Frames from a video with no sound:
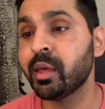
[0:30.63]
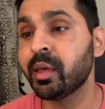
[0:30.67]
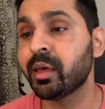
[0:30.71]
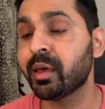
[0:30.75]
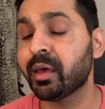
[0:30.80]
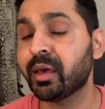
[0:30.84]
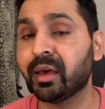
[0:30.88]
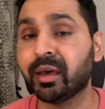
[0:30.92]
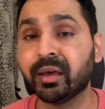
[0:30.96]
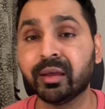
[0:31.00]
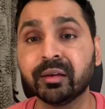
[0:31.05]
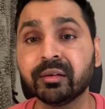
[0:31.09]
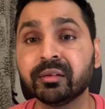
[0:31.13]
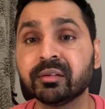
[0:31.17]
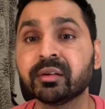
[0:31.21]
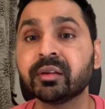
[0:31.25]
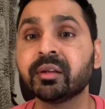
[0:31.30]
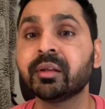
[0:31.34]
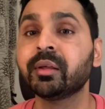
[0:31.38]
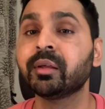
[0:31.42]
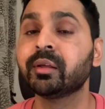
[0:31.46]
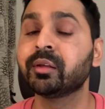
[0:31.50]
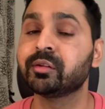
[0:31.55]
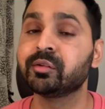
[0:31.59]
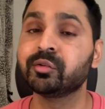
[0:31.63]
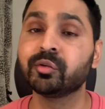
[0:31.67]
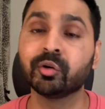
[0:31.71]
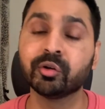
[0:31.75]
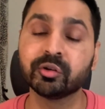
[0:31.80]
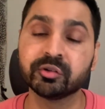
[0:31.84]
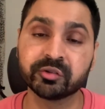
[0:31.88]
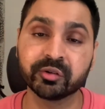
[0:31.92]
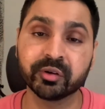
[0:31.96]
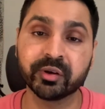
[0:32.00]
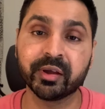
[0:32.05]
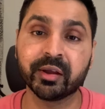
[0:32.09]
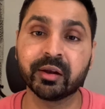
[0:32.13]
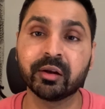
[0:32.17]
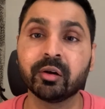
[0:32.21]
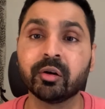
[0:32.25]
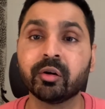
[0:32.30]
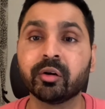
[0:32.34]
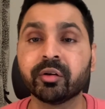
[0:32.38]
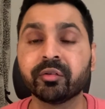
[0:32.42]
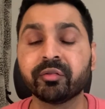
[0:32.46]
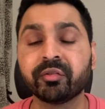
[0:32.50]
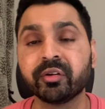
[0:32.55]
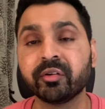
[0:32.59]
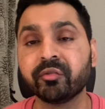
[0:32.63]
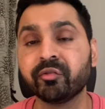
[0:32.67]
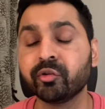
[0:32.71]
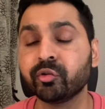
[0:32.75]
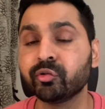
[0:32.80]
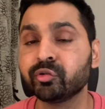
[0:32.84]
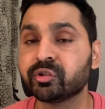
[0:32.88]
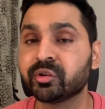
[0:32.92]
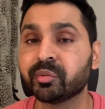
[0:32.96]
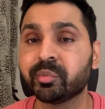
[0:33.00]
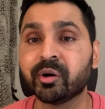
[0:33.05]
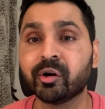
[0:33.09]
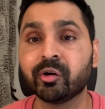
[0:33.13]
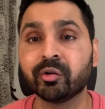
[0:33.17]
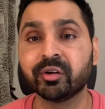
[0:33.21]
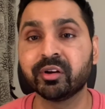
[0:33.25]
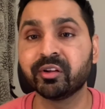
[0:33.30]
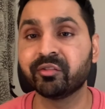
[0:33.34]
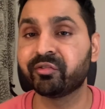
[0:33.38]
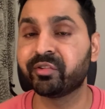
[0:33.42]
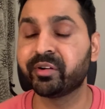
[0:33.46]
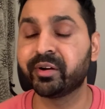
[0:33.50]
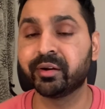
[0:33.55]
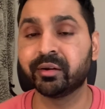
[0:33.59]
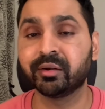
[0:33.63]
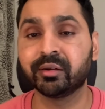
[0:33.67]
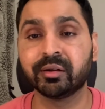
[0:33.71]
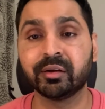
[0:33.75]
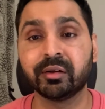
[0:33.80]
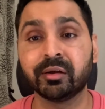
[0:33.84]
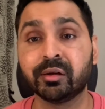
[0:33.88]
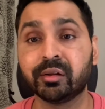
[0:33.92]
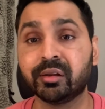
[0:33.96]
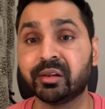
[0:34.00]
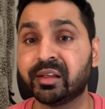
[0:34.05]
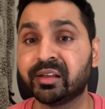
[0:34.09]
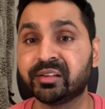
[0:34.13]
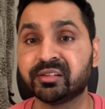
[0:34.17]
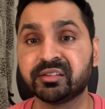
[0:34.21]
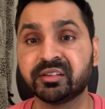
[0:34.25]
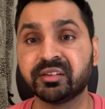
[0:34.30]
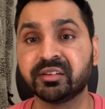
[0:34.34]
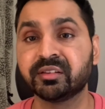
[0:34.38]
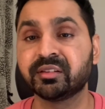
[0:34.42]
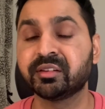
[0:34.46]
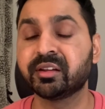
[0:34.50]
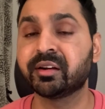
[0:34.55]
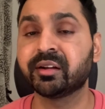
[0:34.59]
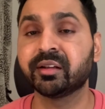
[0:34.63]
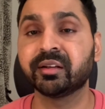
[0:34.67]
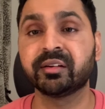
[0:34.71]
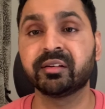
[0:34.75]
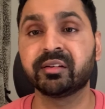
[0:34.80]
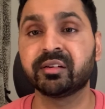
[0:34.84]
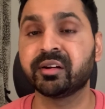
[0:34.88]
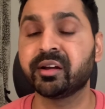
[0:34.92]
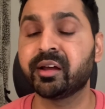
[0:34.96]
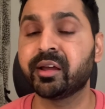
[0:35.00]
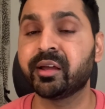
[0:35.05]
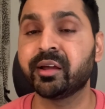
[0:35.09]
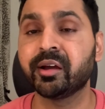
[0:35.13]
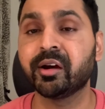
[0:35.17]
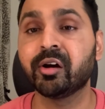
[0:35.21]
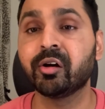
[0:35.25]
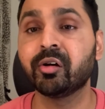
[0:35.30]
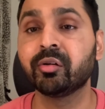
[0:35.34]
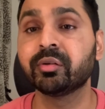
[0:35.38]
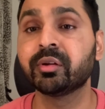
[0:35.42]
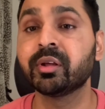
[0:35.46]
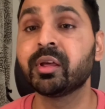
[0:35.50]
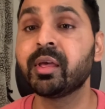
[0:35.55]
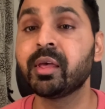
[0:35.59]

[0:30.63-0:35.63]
and you also get a lot of reviews about different lenses that I try out,